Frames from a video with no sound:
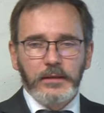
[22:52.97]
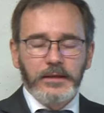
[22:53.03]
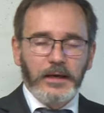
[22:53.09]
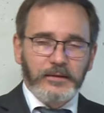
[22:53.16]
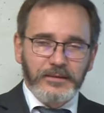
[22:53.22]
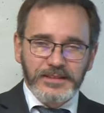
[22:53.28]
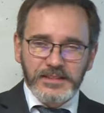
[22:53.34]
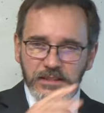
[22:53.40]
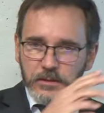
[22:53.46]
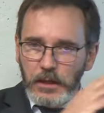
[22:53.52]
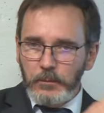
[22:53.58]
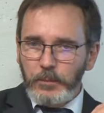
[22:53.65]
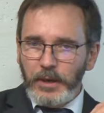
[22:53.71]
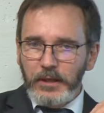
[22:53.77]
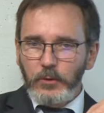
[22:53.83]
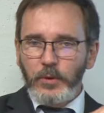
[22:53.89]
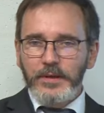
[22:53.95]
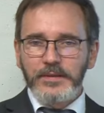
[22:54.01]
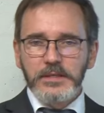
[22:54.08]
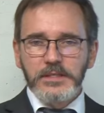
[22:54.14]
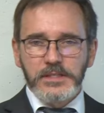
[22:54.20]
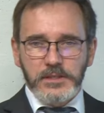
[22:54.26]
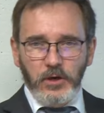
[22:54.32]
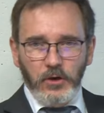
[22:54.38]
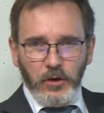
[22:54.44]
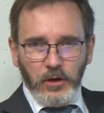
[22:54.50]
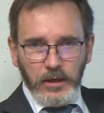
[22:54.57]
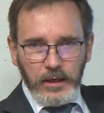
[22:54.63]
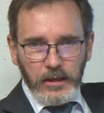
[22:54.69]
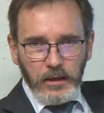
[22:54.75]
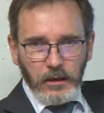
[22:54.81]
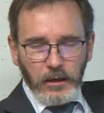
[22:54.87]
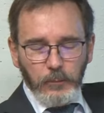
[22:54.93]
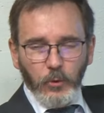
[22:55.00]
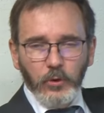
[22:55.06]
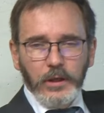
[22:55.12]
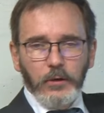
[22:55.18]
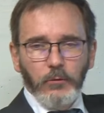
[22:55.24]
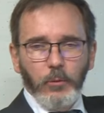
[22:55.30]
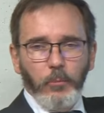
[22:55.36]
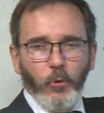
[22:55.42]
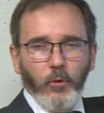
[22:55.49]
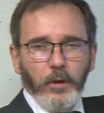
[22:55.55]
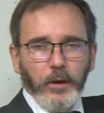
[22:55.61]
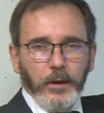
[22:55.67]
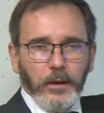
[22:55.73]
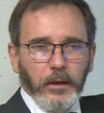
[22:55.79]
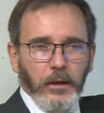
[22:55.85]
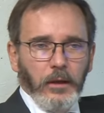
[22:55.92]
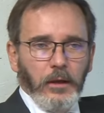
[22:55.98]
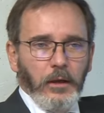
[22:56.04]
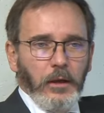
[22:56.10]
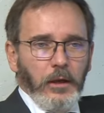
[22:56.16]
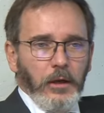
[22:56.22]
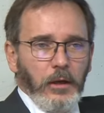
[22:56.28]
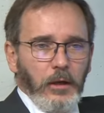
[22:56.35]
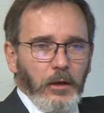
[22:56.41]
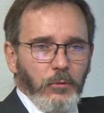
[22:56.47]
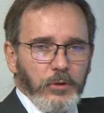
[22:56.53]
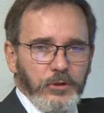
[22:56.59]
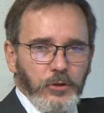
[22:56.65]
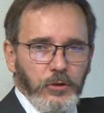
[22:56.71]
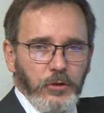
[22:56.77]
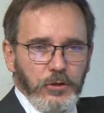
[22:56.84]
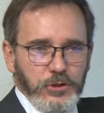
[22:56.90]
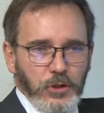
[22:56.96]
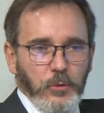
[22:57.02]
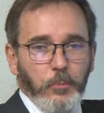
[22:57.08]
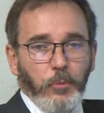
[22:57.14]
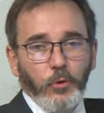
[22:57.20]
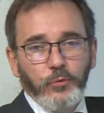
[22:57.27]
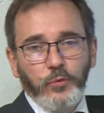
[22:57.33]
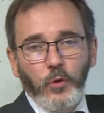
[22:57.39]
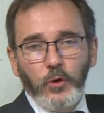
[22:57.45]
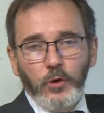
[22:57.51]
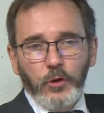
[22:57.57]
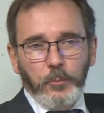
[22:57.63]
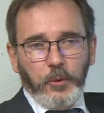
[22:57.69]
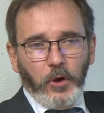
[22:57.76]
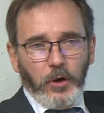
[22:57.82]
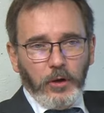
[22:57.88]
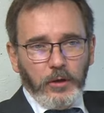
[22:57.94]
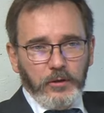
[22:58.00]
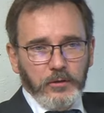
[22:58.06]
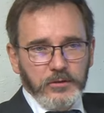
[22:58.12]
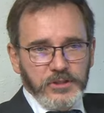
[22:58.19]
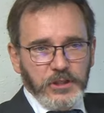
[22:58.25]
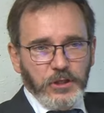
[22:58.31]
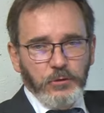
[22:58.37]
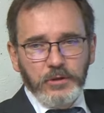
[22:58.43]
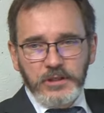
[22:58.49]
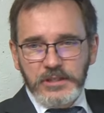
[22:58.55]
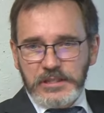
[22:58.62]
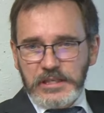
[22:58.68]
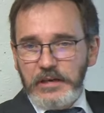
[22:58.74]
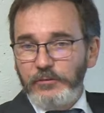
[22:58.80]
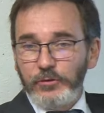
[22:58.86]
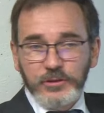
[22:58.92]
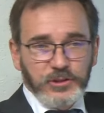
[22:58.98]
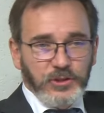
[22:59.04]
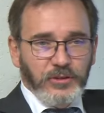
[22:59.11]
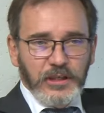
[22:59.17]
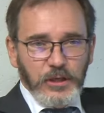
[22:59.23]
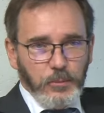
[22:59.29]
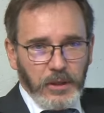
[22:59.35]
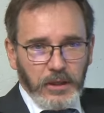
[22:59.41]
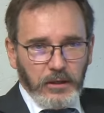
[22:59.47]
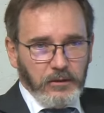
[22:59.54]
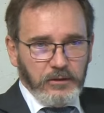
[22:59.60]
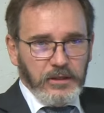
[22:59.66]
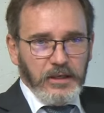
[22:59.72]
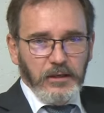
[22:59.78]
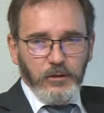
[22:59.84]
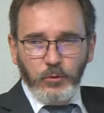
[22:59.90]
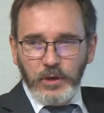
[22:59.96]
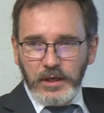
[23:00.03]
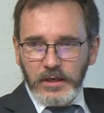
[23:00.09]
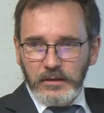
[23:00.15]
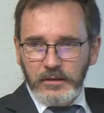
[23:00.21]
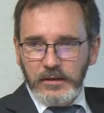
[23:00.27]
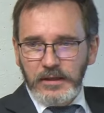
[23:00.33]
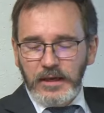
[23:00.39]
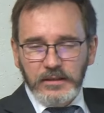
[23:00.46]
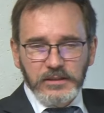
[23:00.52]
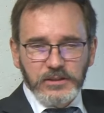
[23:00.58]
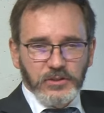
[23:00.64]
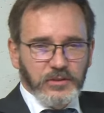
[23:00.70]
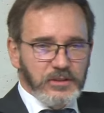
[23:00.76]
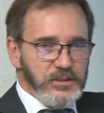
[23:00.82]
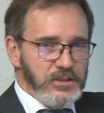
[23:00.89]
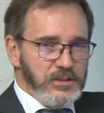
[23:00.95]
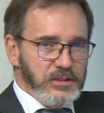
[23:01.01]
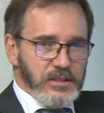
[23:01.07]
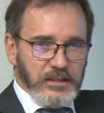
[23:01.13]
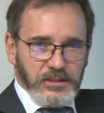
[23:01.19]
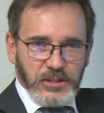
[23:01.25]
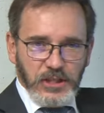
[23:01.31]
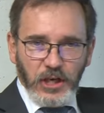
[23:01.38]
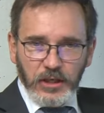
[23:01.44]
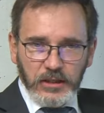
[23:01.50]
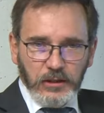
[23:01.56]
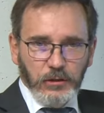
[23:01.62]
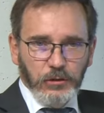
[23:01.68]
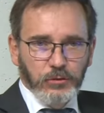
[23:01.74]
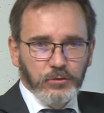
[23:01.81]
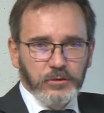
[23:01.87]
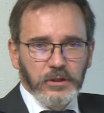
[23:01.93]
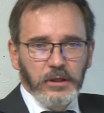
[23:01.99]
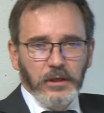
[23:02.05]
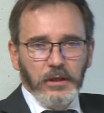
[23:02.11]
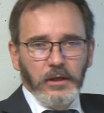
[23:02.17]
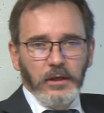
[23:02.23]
and debt, and by the way, these are here, I'm only reporting returns on the portfolio part. The securities level is only about the equity and the debt. So this does not include